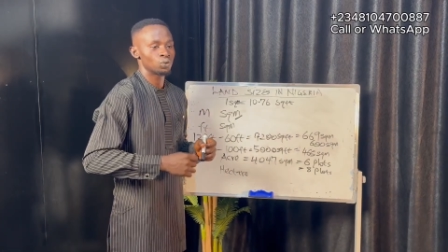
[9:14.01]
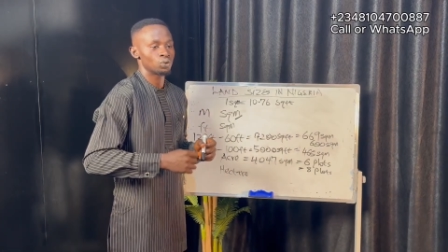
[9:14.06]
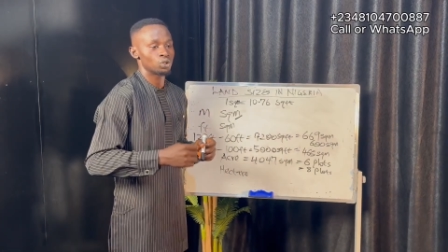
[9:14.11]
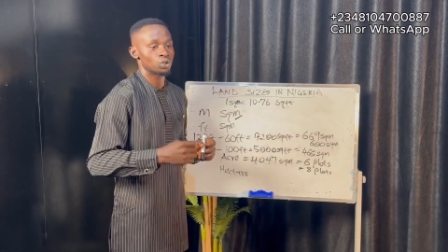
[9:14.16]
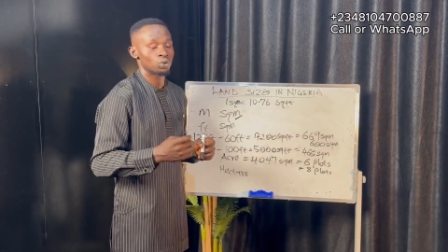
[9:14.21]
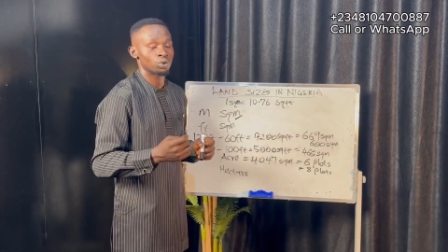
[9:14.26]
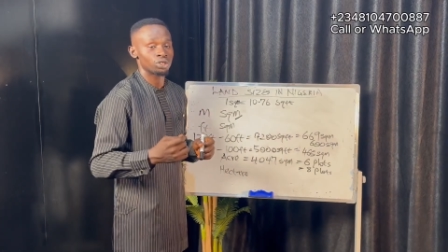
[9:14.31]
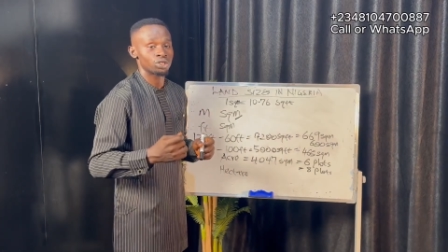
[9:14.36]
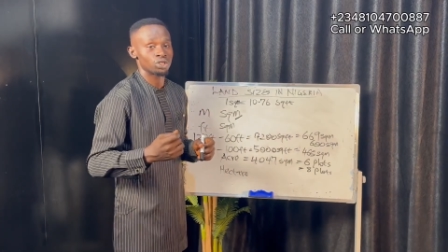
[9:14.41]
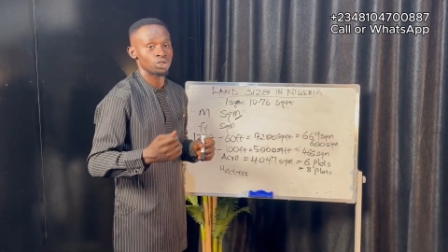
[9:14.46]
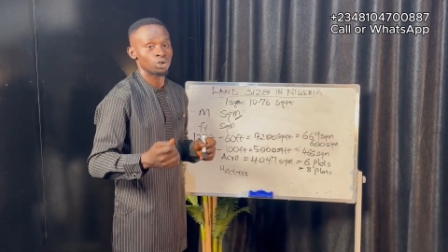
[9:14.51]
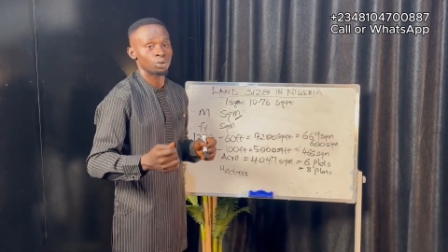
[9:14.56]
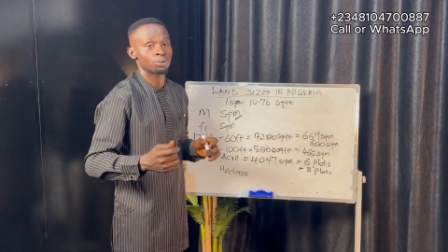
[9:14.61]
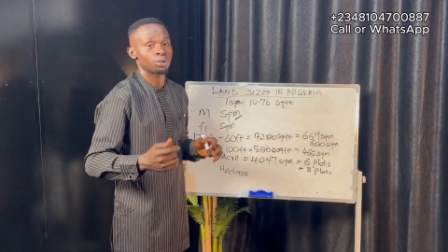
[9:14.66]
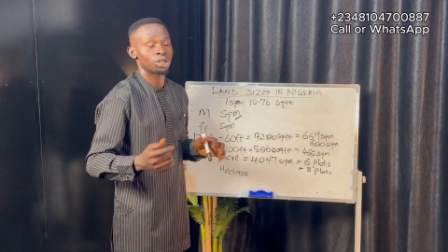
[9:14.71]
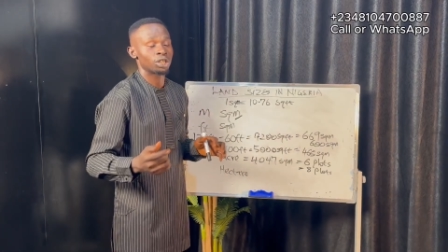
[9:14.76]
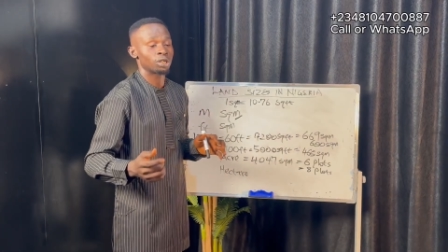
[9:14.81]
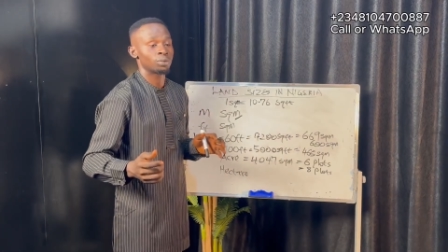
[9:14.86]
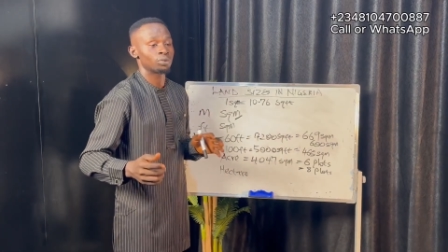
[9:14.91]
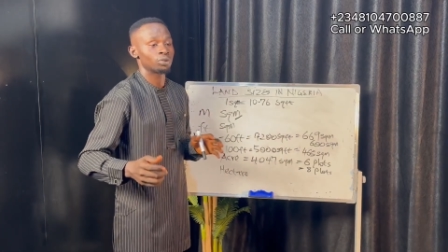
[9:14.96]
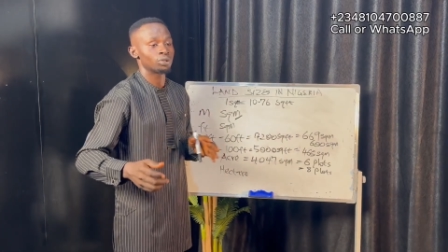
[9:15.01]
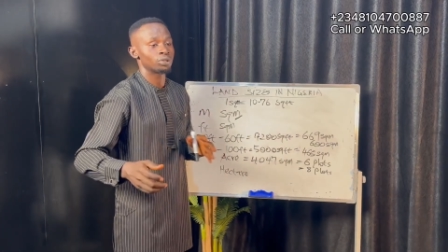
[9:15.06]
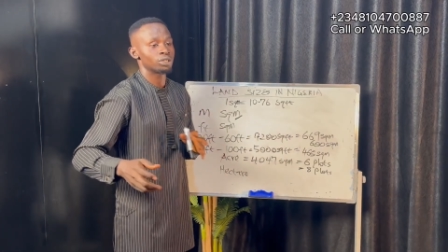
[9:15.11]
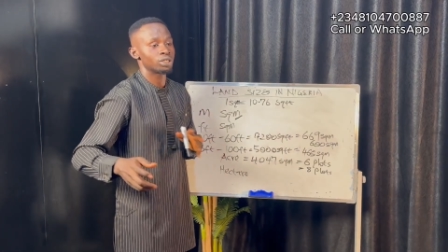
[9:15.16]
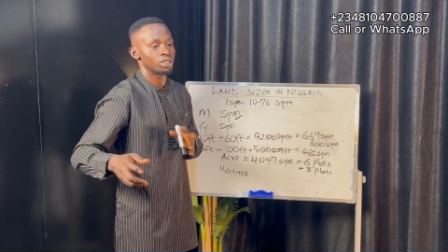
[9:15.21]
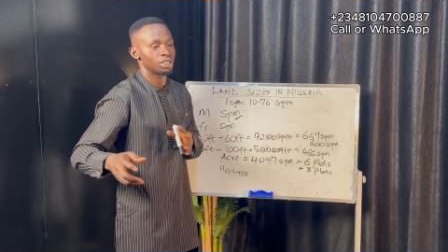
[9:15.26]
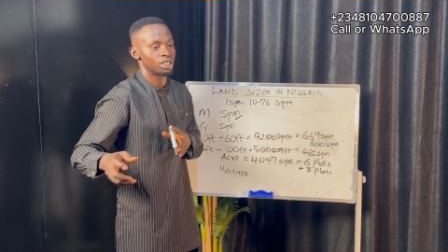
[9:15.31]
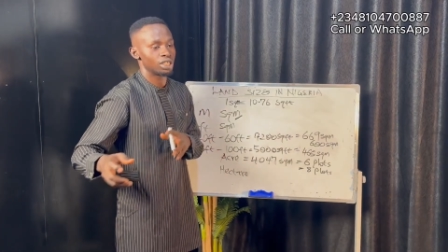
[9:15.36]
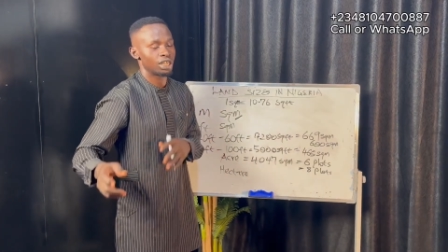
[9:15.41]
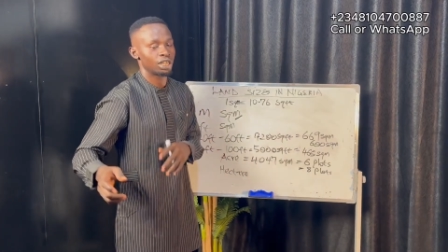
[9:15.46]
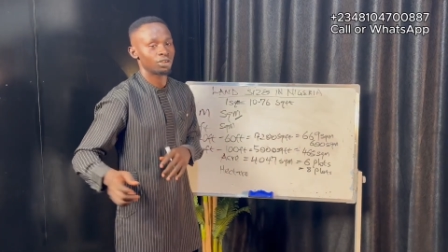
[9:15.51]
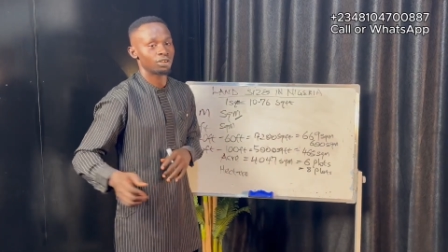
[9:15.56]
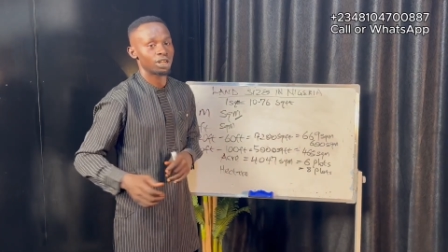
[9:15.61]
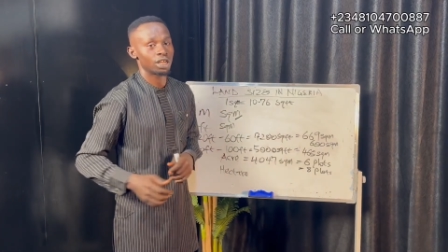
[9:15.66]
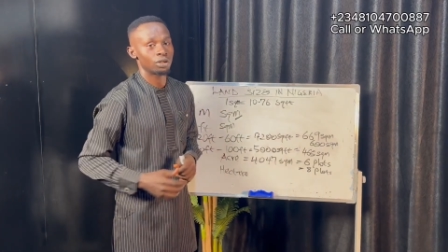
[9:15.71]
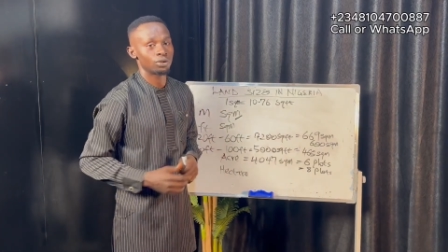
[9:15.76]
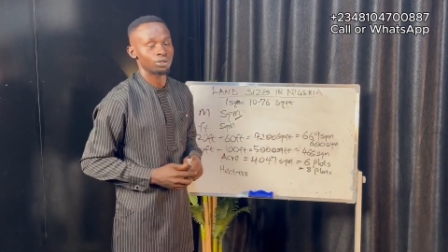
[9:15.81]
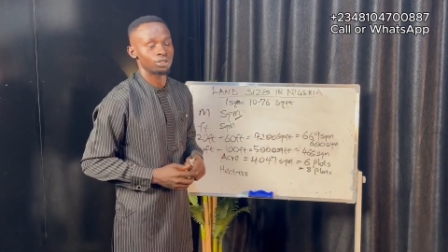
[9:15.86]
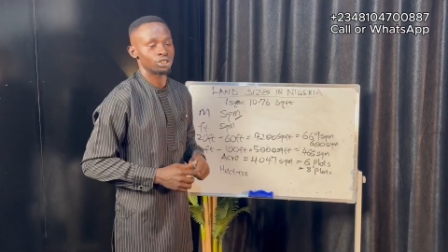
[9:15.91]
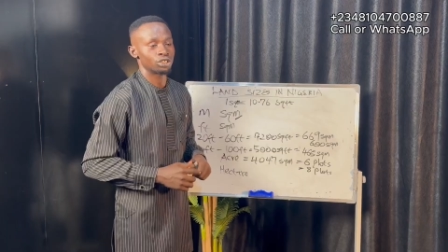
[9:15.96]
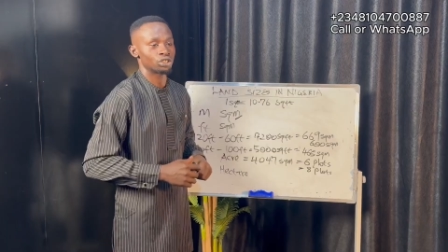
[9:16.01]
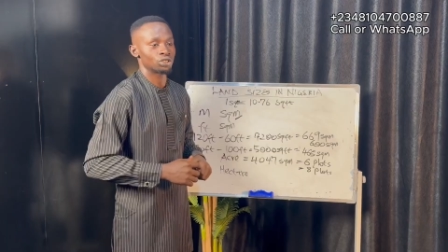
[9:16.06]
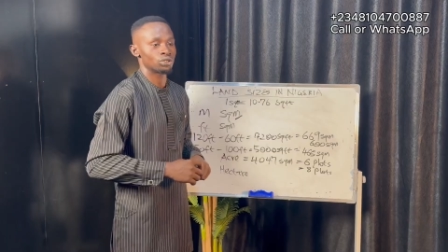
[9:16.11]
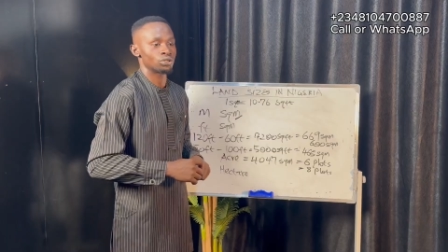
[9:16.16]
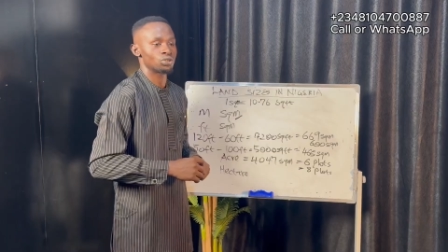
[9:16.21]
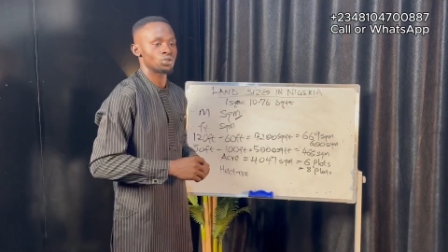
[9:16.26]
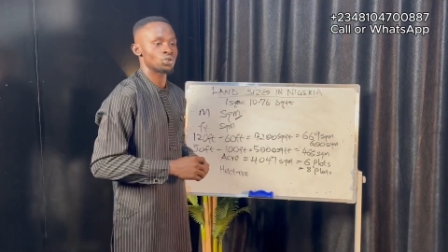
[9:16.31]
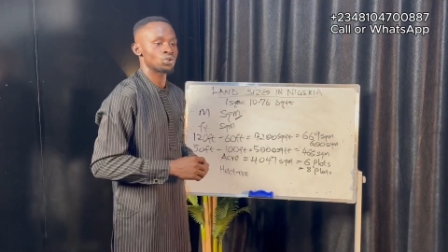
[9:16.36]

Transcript: with what is obtainable in another location.